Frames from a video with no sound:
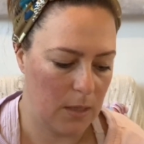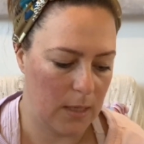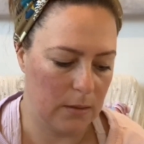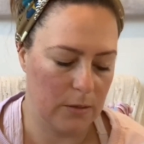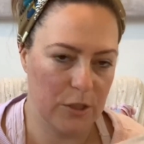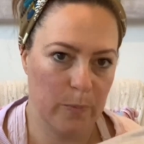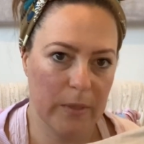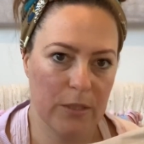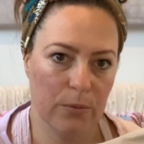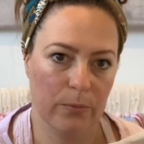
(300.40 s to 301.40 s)
And I just
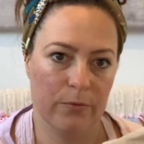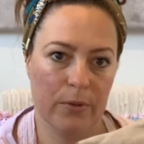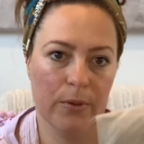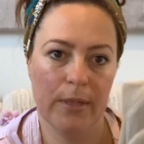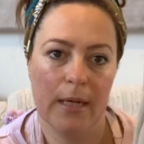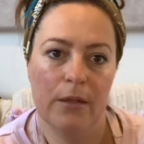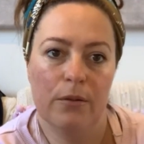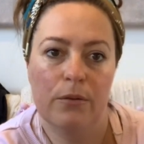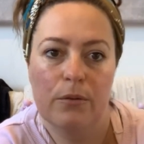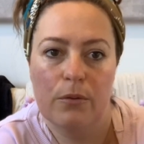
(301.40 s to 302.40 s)
picked a
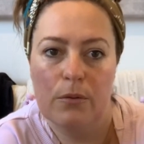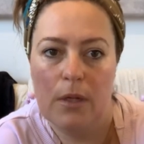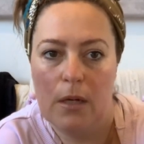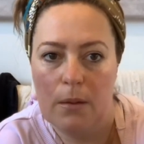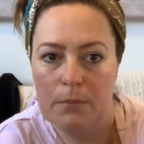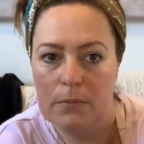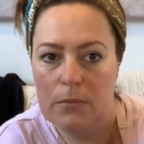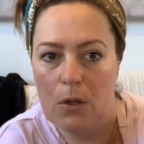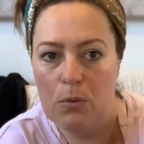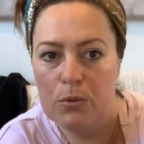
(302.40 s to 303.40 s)
variegated
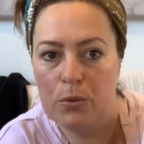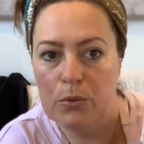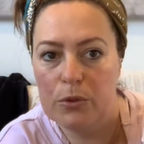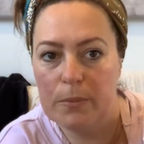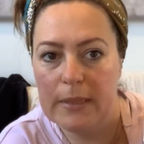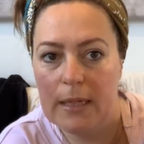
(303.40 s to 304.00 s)
gold autumny